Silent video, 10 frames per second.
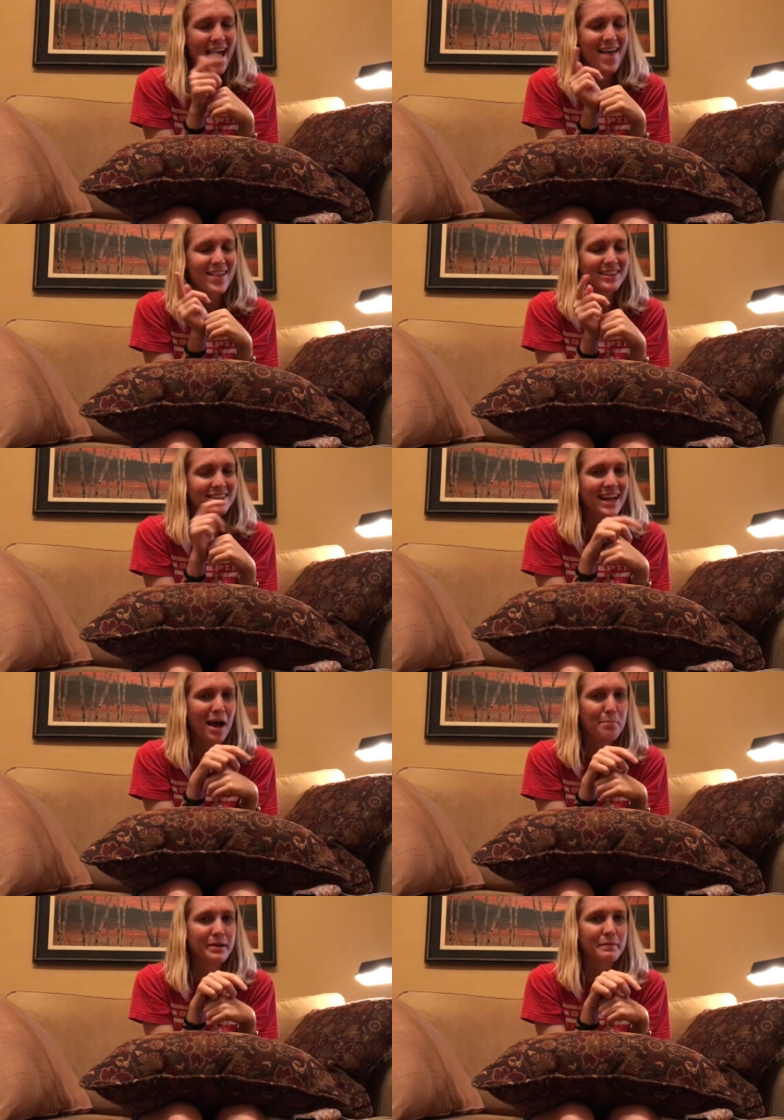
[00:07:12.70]
and that didn't
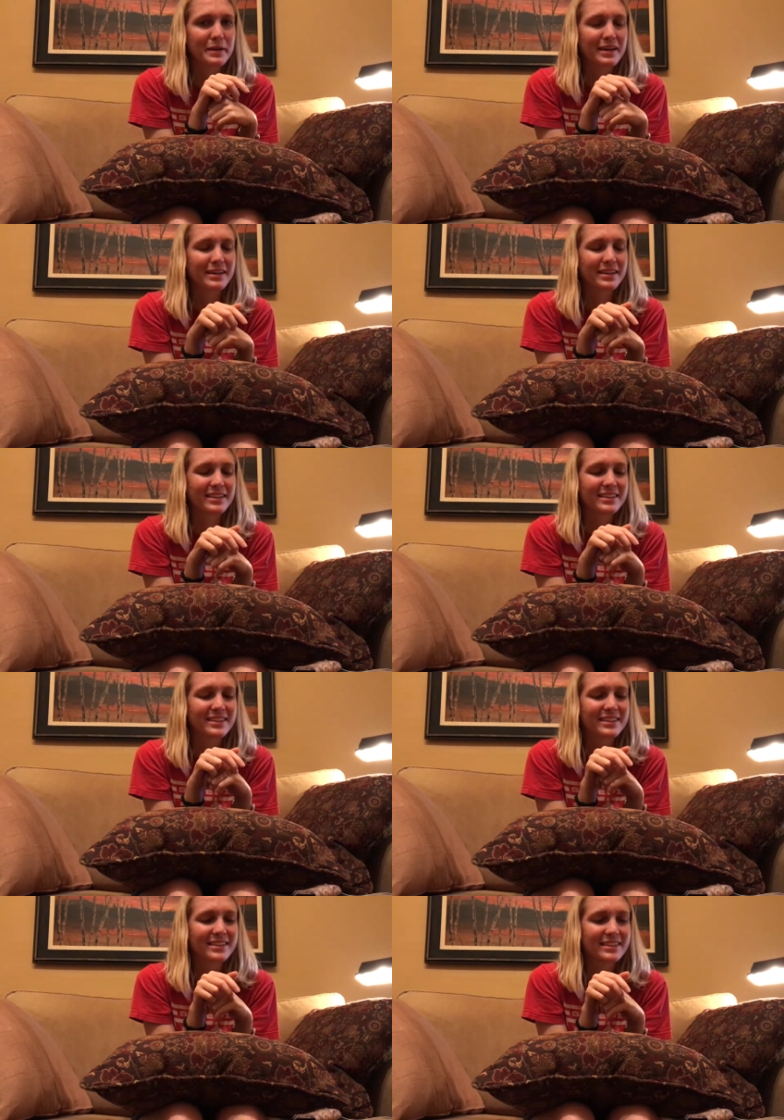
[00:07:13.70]
happen
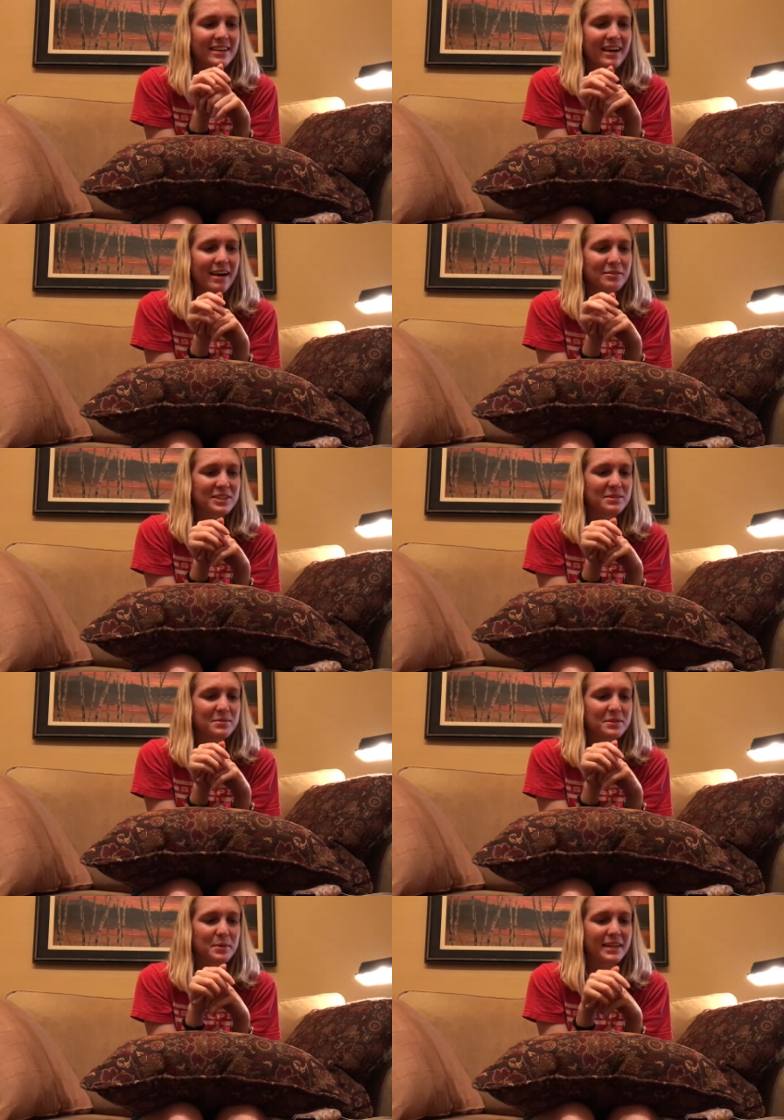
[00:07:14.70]
because I was
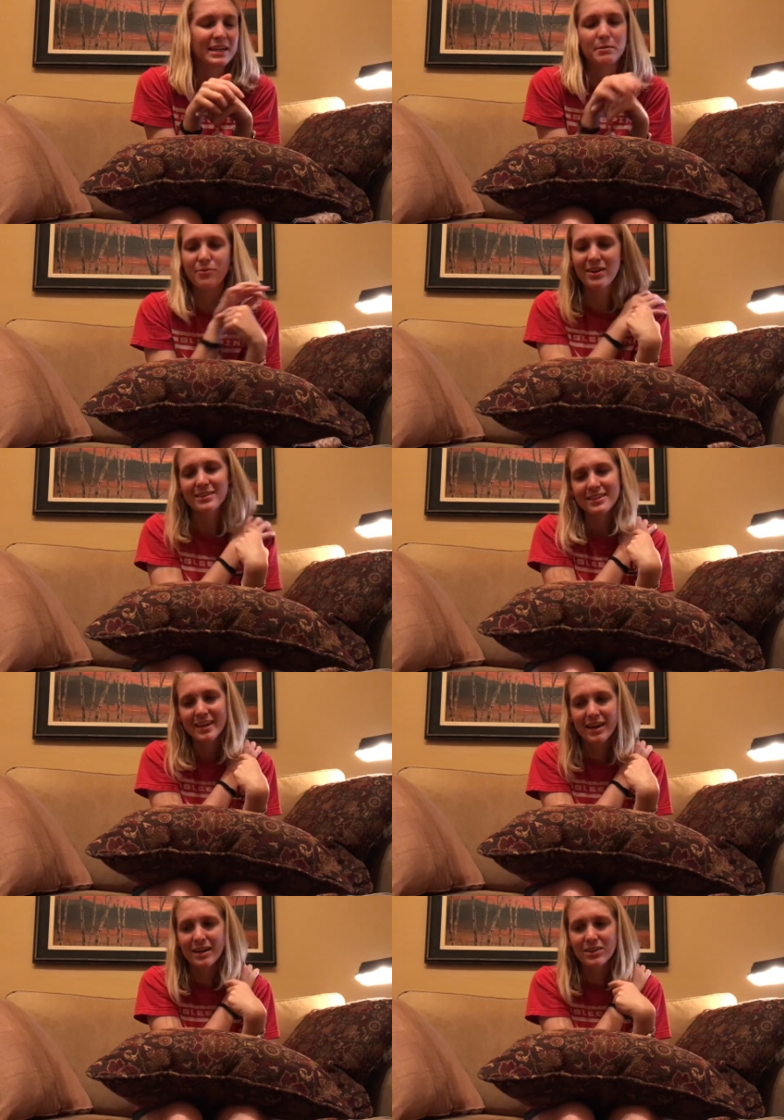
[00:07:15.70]
spending time with my friend,
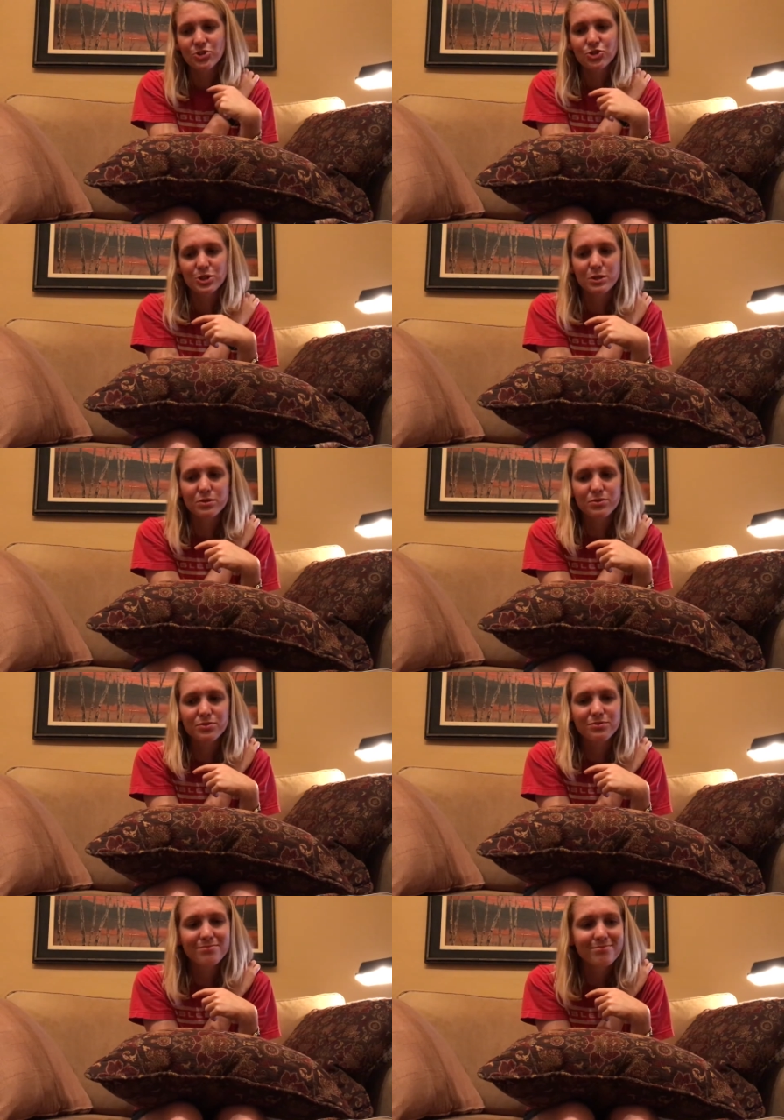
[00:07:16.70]
and I should
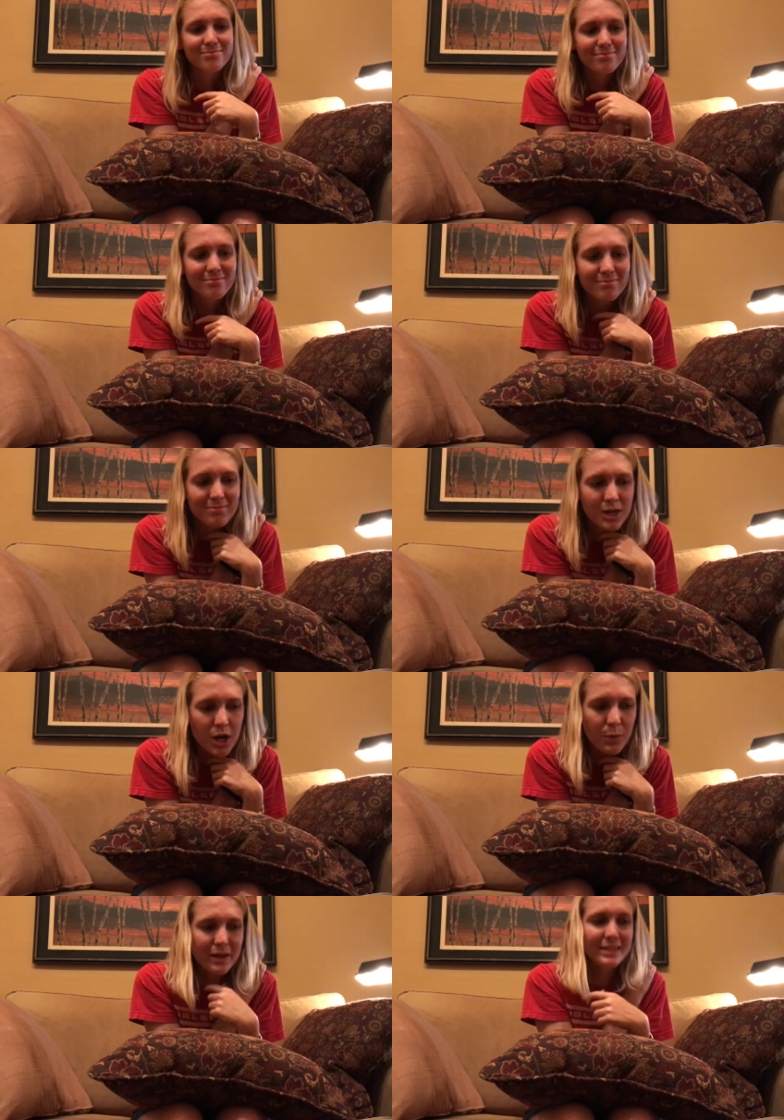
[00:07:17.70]
have
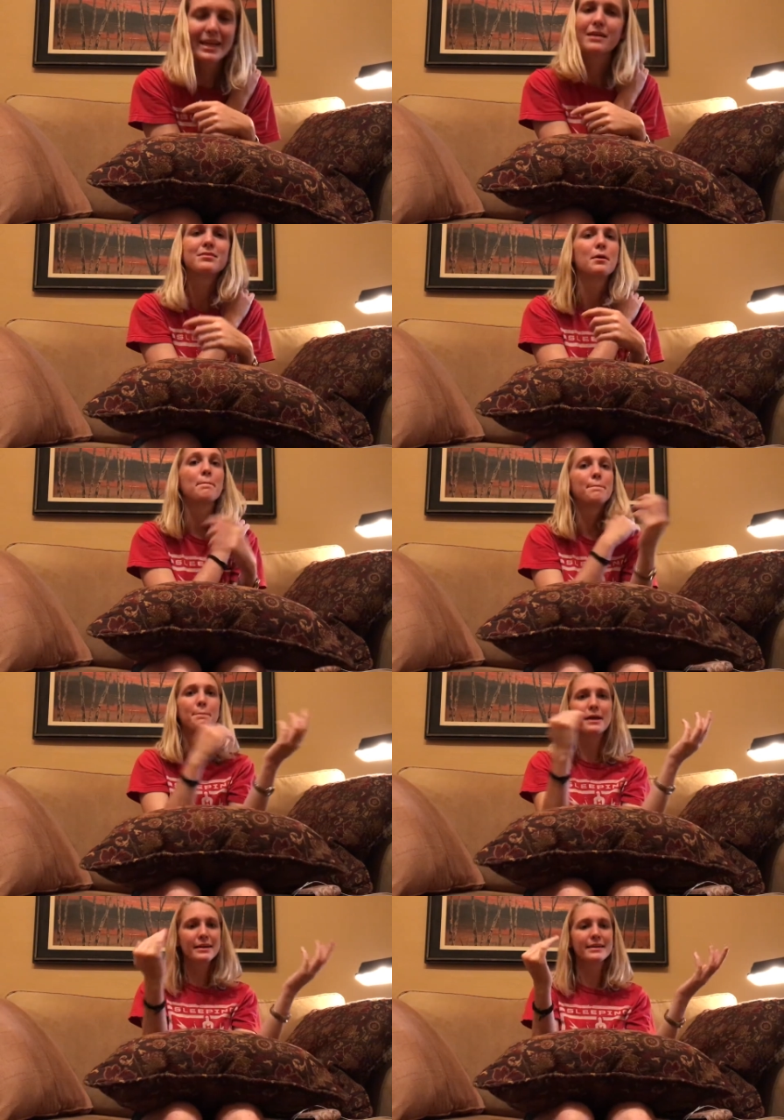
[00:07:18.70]
gone away and did that,
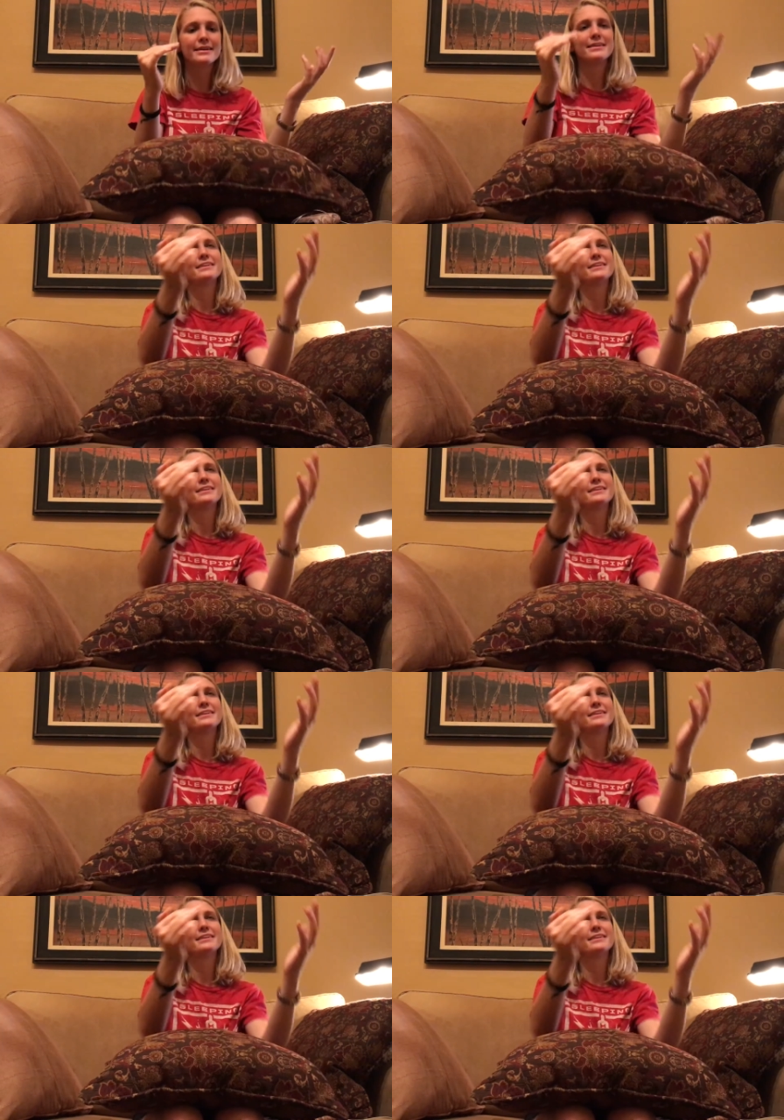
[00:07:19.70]
but I didn't.